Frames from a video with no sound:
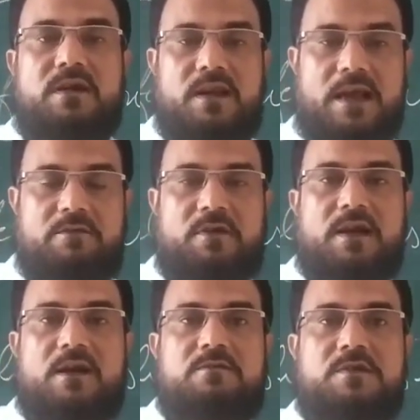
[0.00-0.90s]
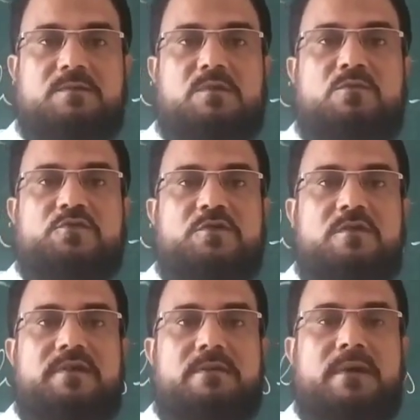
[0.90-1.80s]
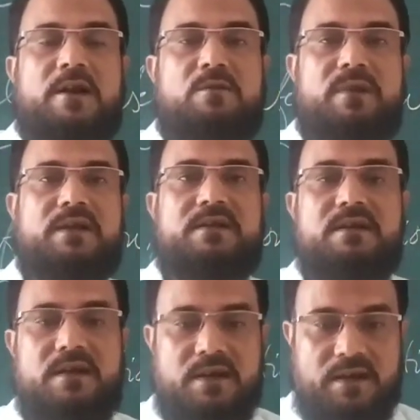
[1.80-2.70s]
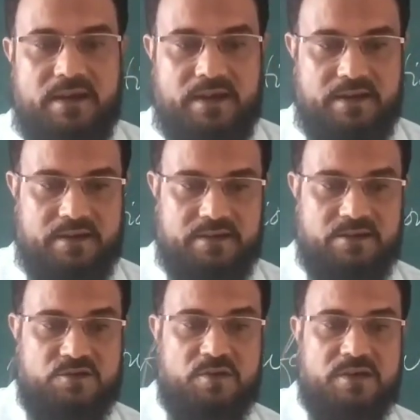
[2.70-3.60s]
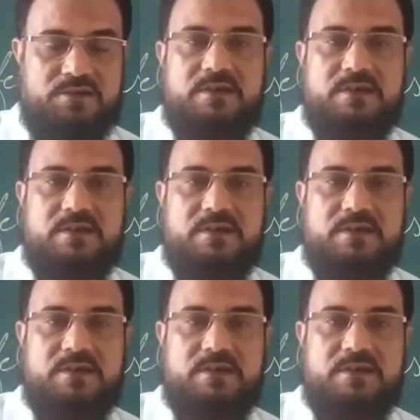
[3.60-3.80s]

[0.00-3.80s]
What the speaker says: life on Earth, for the promotion of environment. And it is not a